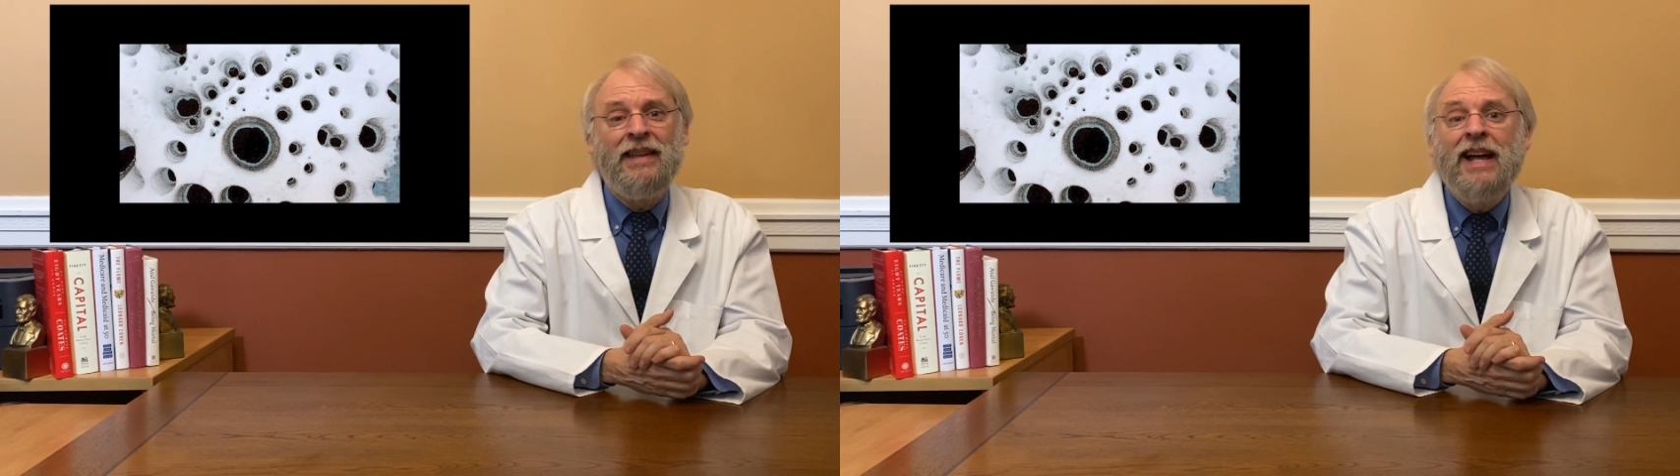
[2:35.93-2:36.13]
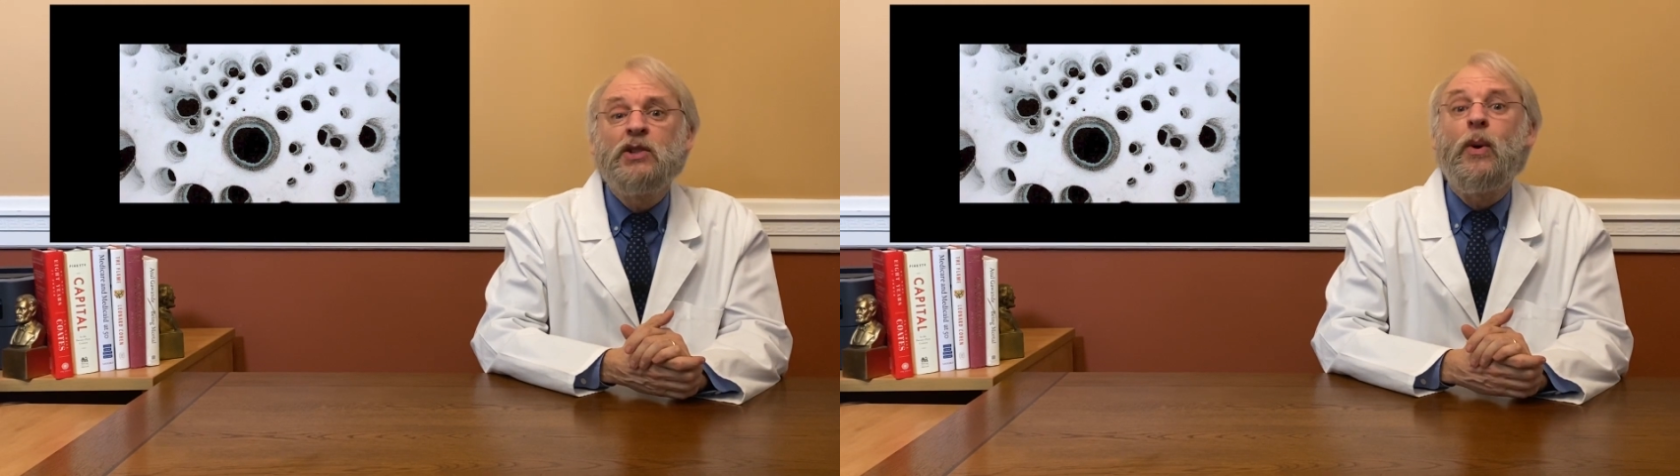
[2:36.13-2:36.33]

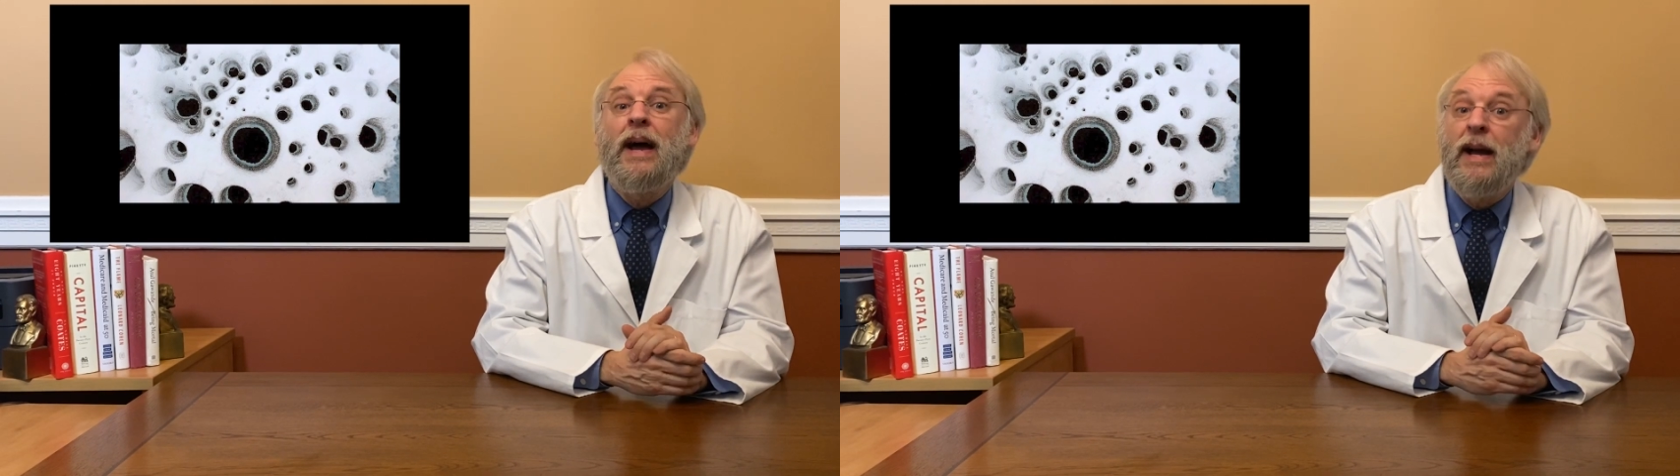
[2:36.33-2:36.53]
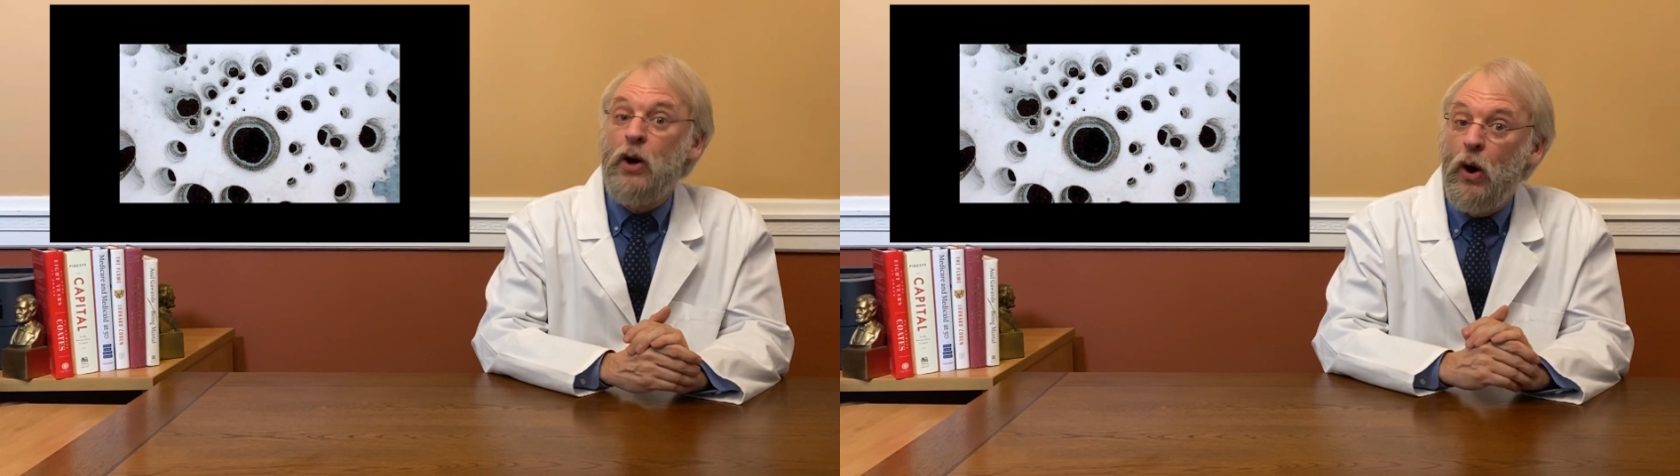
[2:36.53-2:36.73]
and that's
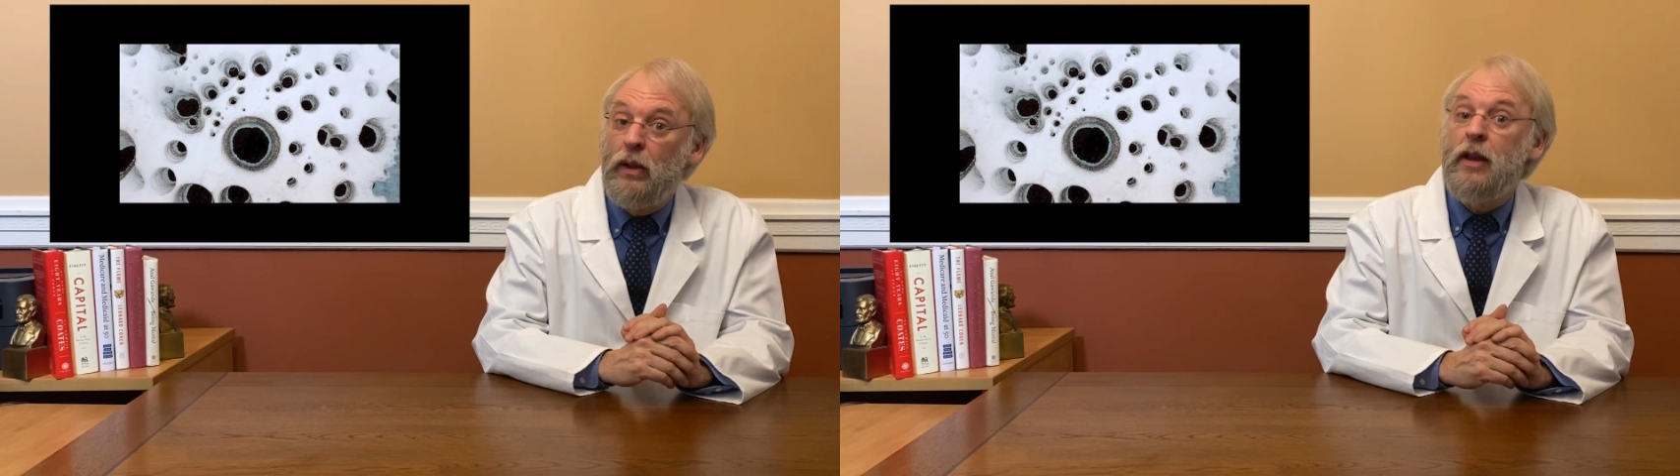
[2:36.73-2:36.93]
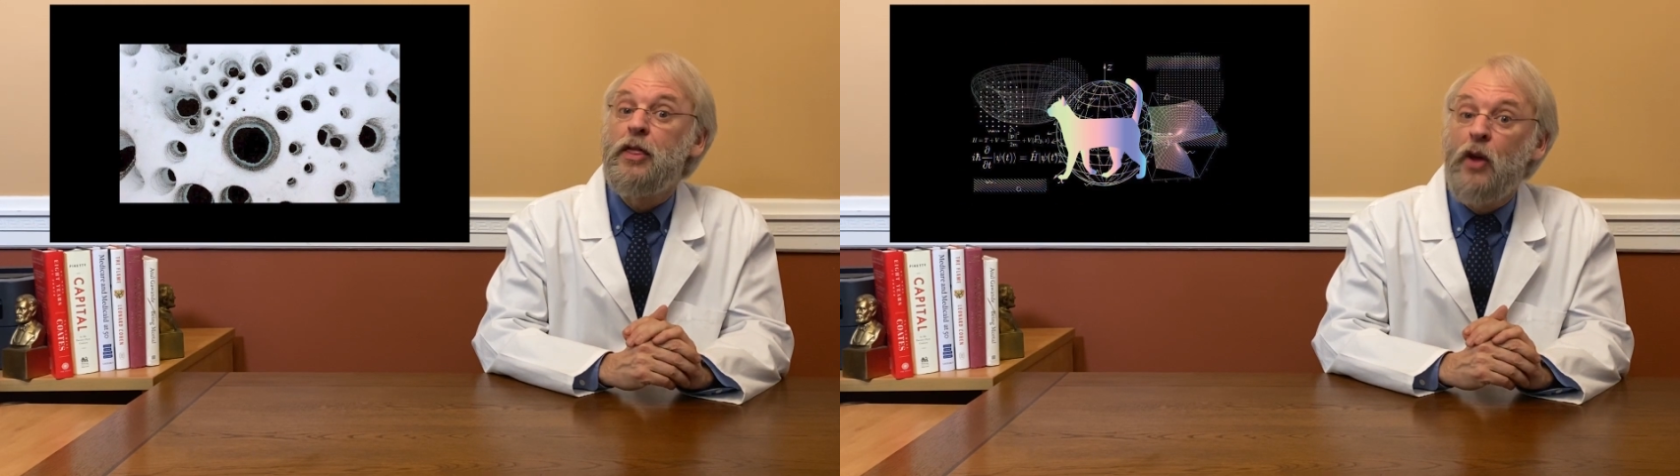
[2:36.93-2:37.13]
why I
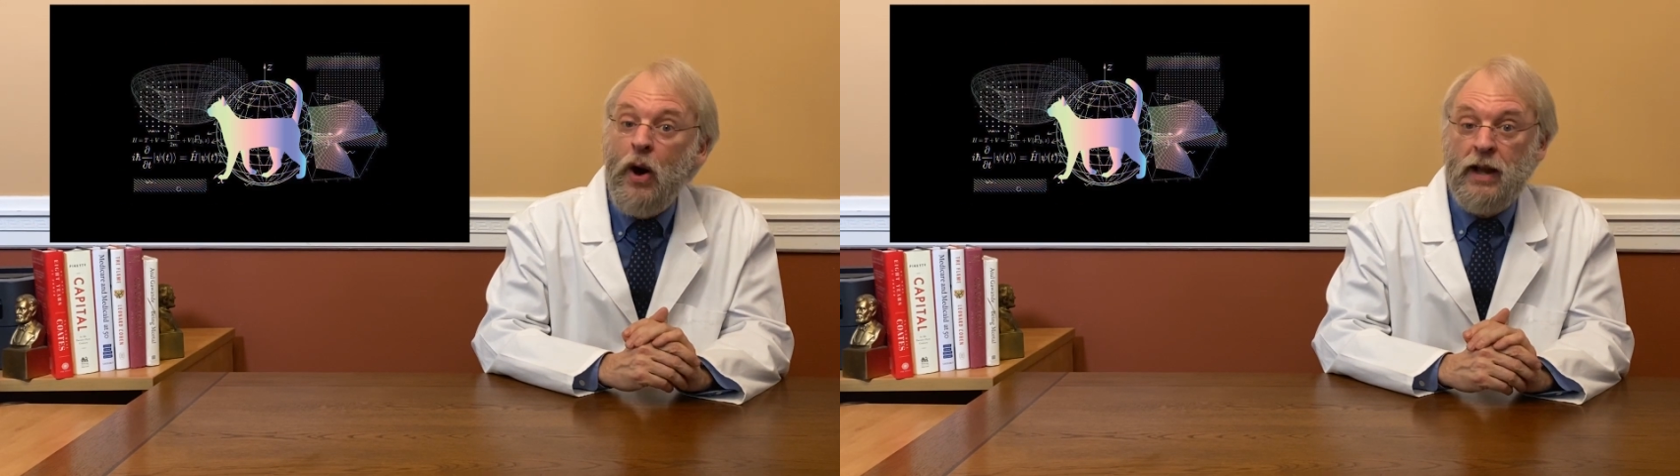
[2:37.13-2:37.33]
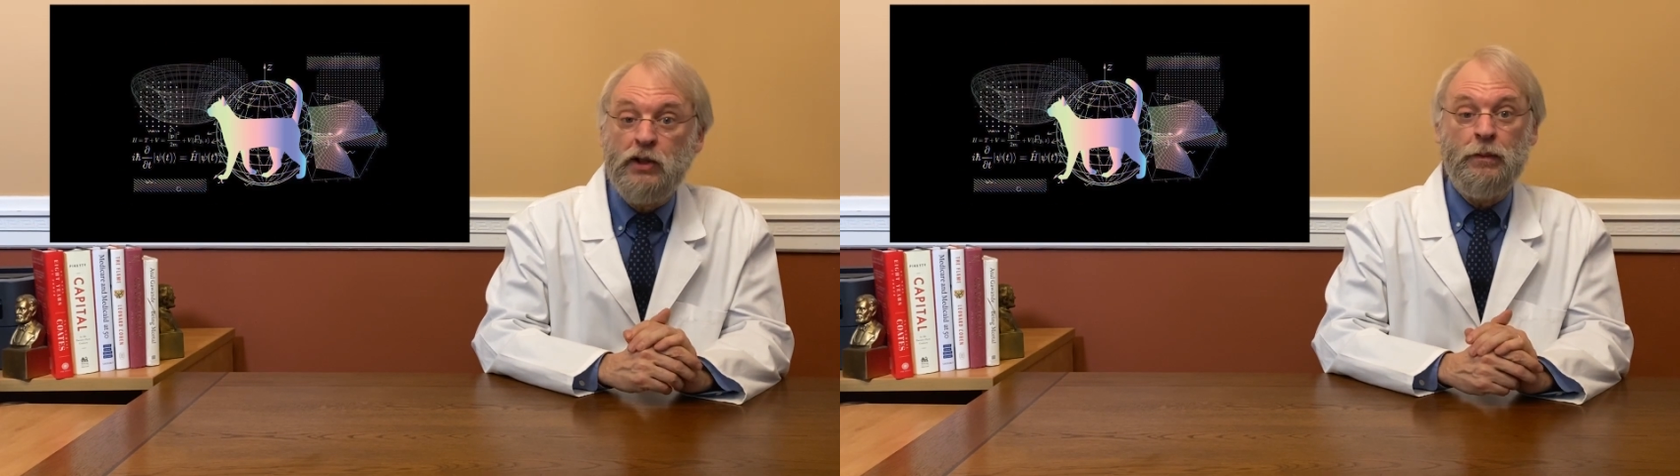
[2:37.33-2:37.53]
call it a
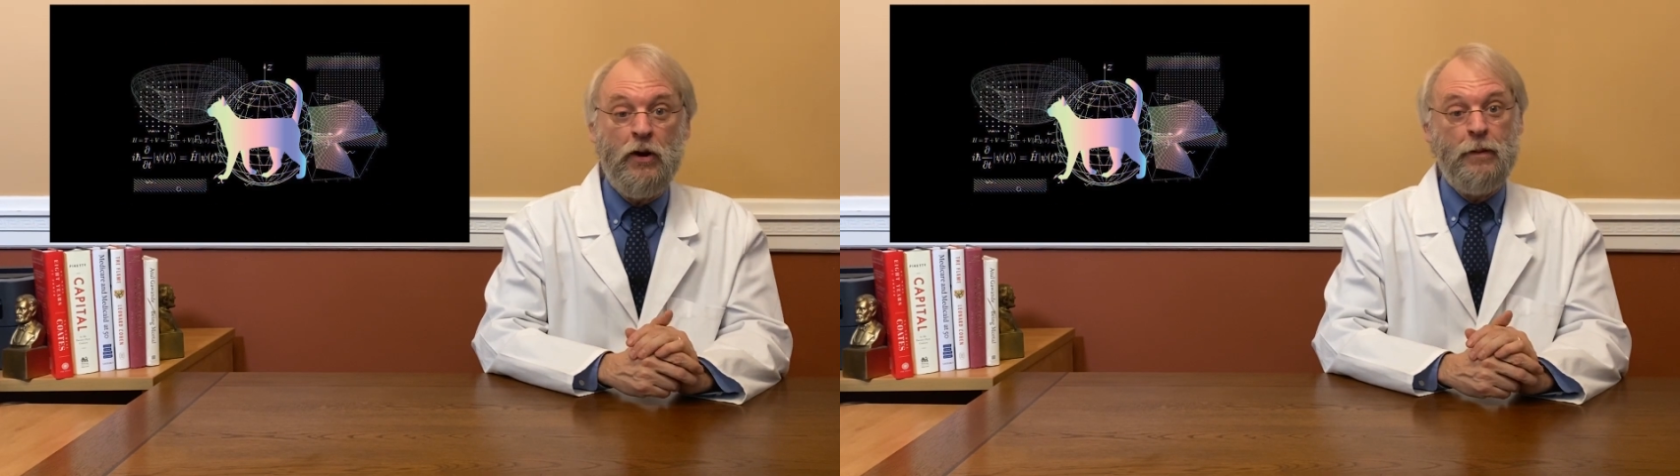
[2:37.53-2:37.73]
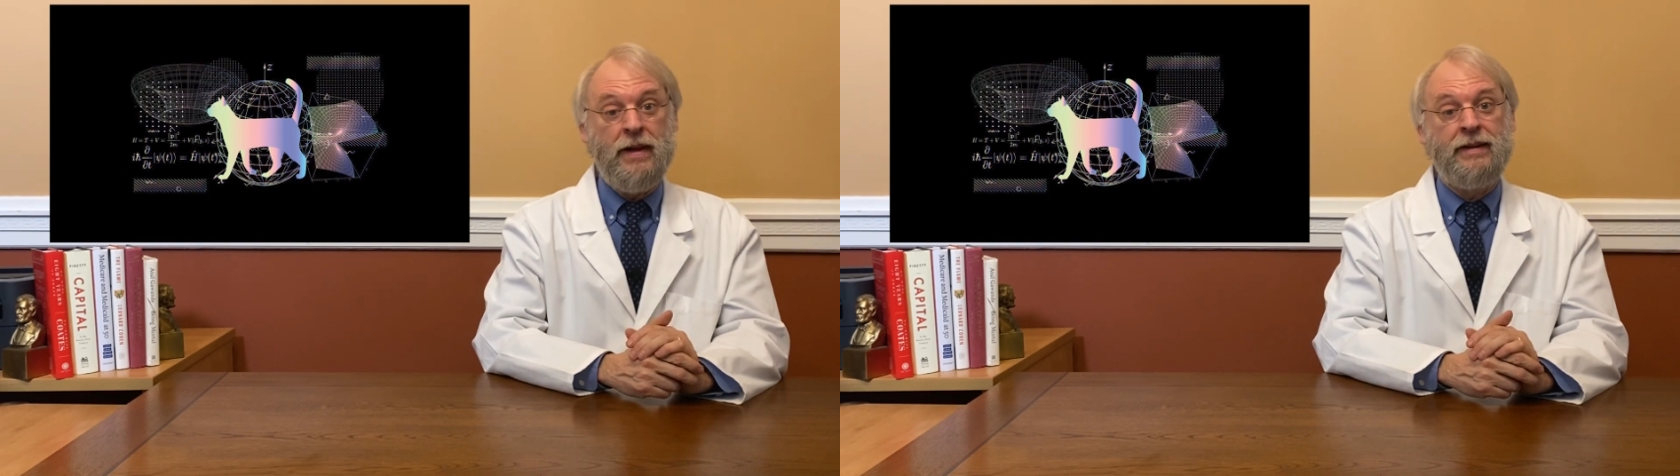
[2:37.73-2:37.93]
thought
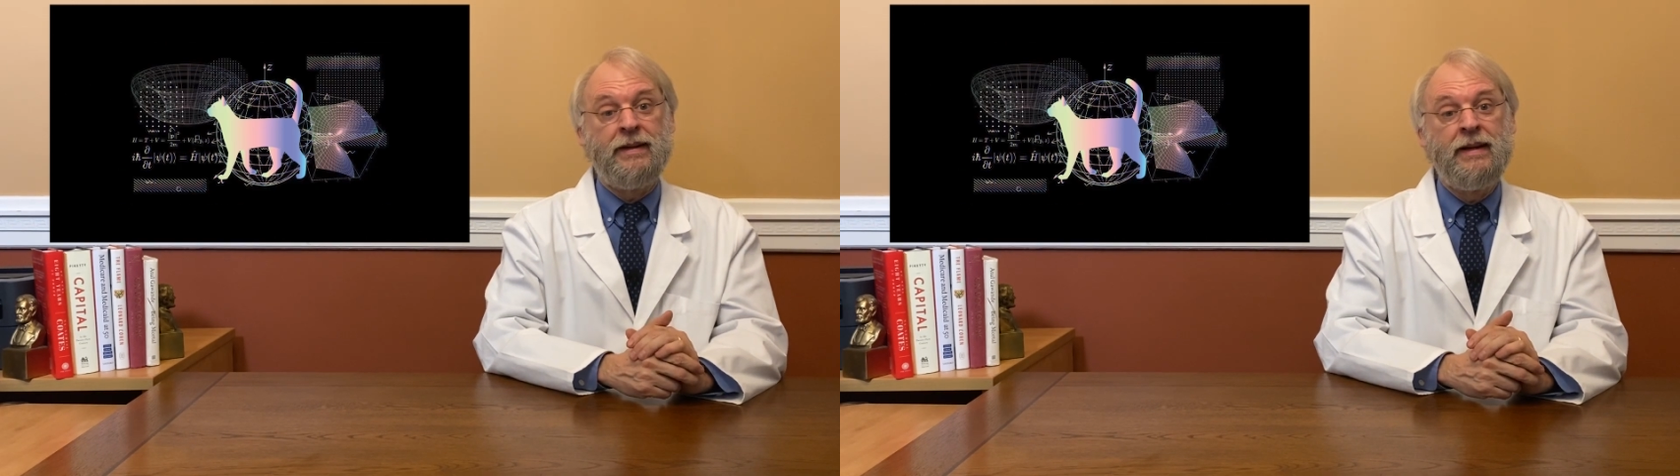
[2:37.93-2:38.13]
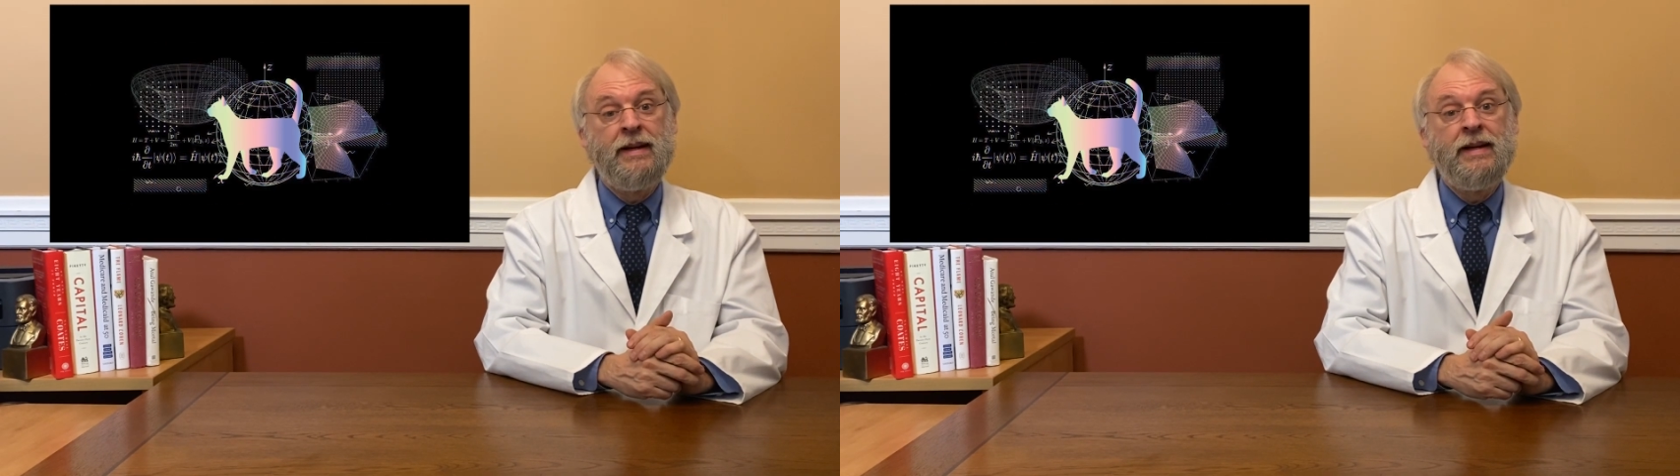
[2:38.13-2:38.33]
experiment.